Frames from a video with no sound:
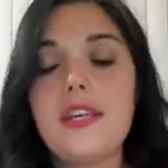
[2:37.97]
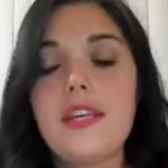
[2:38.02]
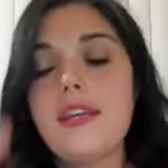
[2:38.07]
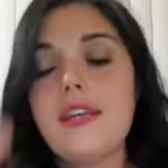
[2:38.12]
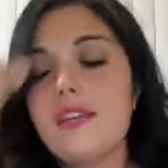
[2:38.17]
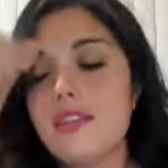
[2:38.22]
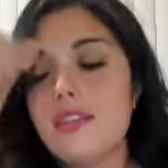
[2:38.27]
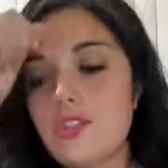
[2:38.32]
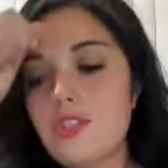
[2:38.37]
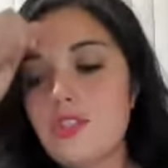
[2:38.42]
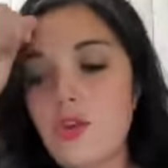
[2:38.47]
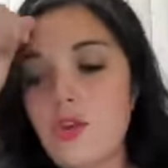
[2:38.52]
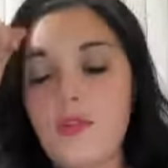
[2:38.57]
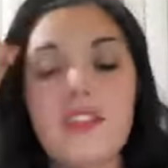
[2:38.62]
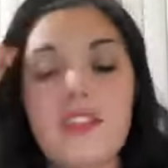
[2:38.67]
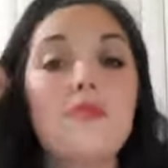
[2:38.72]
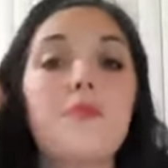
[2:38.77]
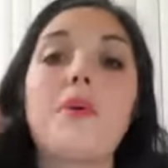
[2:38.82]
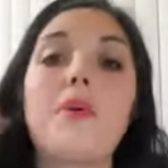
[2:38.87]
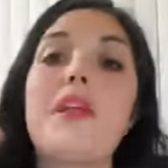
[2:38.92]
So that's
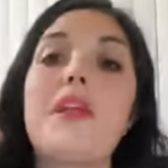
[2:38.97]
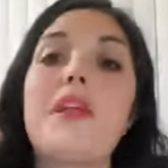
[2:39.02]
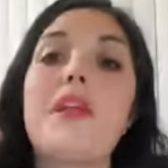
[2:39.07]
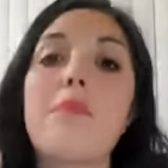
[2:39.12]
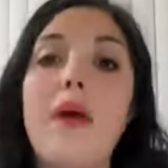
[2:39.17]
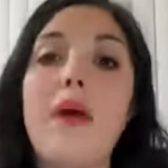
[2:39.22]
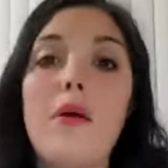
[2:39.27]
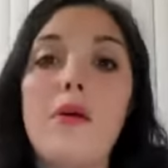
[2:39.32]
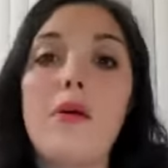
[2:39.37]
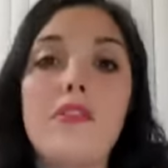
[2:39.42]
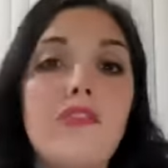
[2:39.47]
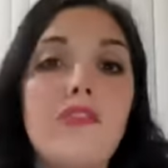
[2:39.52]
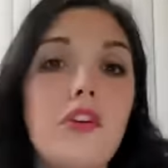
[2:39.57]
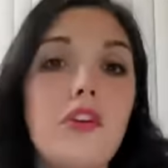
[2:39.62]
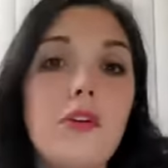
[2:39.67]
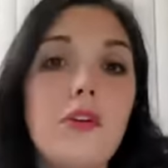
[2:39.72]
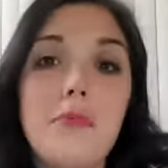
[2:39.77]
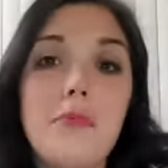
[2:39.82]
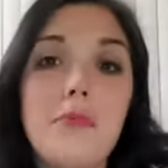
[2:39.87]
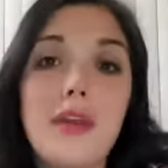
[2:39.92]
pretty powerful.
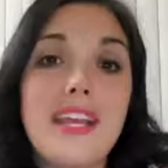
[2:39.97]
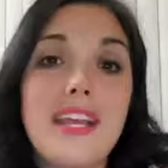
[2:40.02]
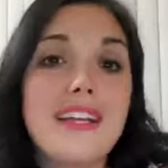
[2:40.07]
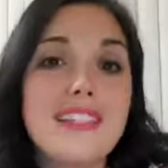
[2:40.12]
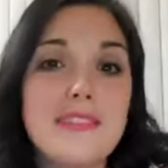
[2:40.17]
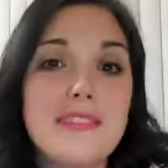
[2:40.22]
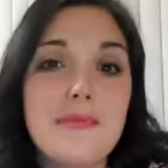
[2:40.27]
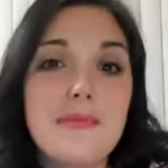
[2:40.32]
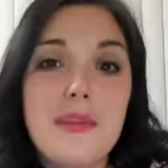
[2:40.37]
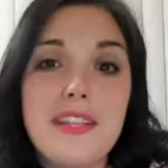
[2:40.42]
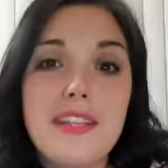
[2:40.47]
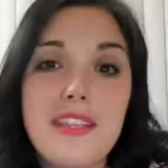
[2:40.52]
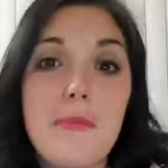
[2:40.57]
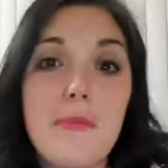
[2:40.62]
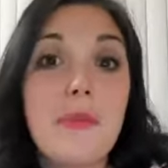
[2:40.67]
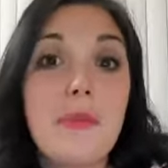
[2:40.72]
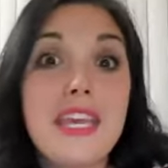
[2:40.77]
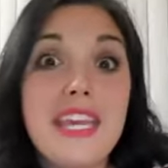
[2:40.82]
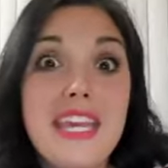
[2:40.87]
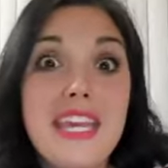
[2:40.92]
My husband, the
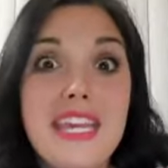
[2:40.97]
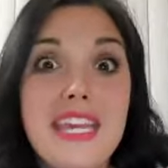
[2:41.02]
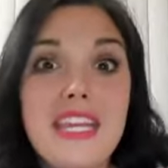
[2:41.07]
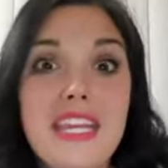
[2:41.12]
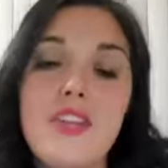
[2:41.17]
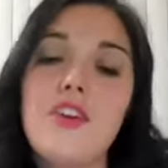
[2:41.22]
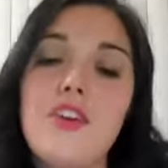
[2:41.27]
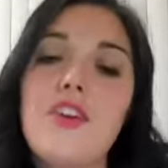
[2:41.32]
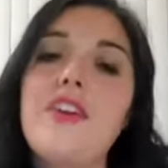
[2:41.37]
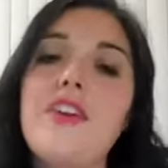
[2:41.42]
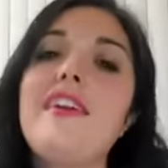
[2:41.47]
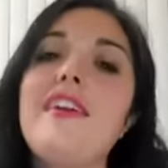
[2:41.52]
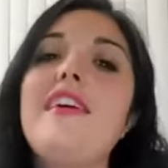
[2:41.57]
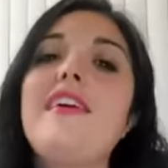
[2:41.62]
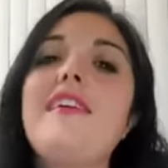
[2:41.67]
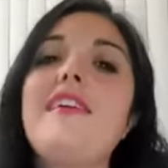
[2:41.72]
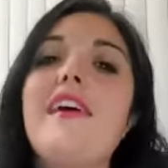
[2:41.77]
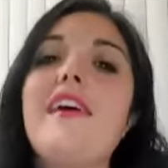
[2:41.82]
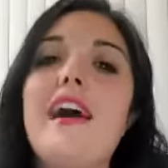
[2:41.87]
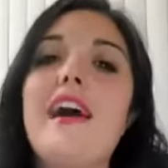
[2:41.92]
picky eater,
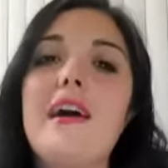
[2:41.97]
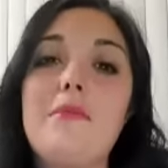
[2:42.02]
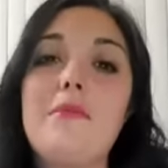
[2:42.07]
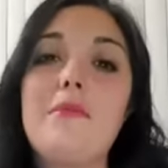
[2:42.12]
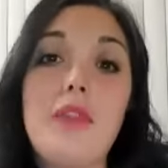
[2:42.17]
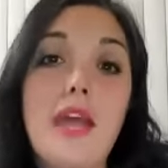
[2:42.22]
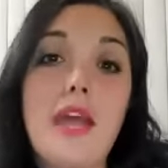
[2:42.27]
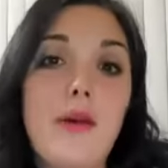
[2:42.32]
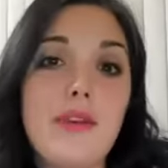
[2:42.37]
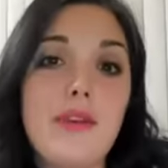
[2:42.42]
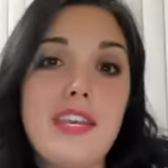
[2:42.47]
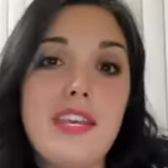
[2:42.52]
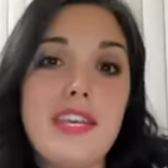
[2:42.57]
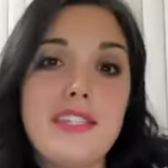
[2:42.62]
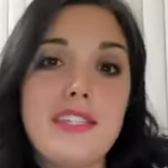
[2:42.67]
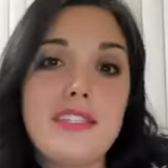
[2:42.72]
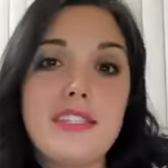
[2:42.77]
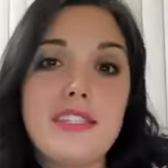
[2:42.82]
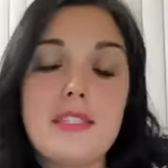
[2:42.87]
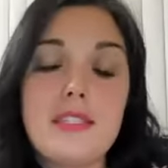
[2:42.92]
now
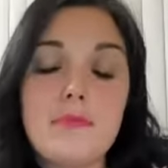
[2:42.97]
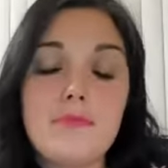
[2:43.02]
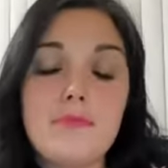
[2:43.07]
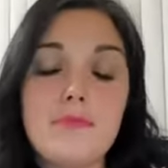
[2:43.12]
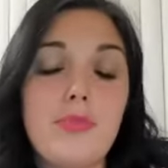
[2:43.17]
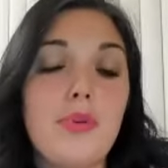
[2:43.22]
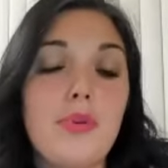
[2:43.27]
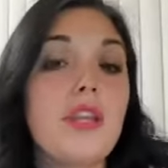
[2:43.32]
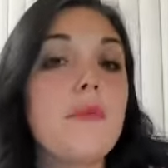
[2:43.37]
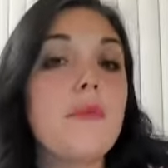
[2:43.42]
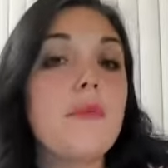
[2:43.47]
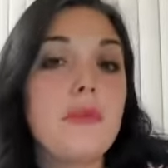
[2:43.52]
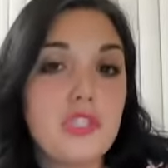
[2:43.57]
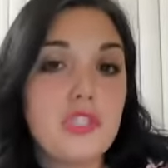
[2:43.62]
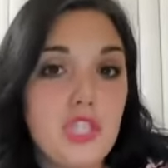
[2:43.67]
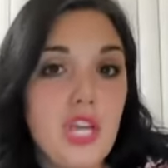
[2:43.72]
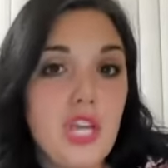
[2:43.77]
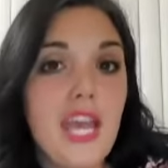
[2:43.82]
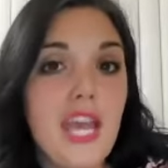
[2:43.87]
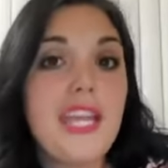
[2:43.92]
eats pretty much
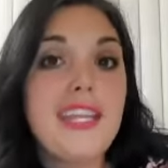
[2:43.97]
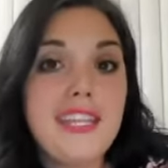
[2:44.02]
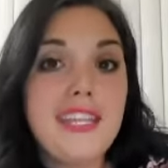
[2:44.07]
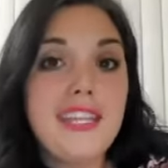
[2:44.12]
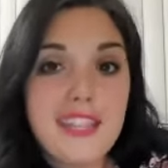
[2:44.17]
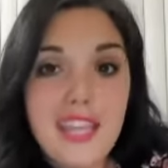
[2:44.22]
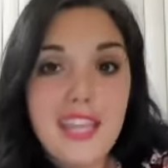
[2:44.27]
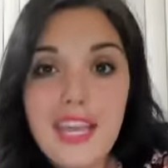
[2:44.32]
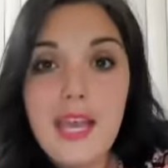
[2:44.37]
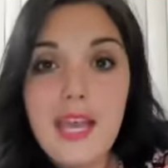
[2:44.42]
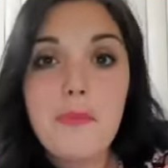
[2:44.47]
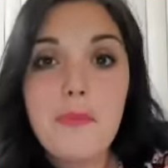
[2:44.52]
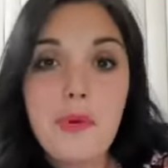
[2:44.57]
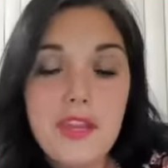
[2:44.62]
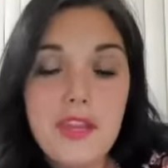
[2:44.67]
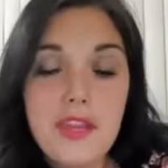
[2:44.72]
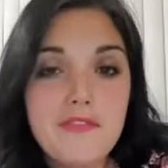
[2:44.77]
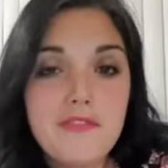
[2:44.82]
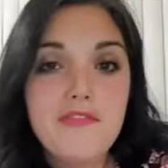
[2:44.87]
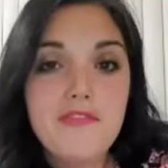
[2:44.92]
anything I put
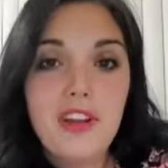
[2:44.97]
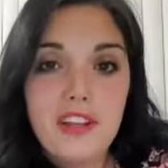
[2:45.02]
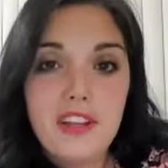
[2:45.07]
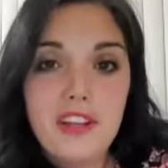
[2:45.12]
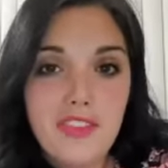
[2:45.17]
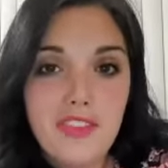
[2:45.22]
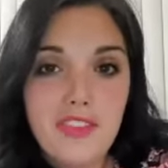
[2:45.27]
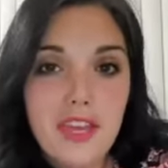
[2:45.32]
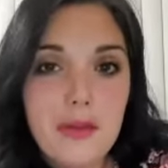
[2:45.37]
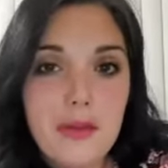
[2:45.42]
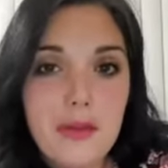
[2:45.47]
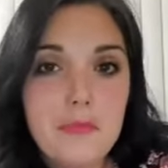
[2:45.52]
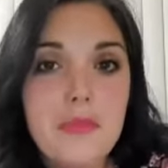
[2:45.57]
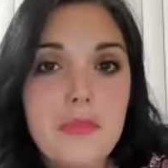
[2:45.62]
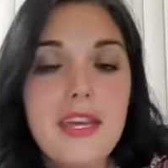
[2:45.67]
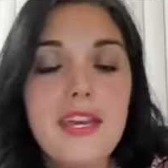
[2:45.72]
in front of him.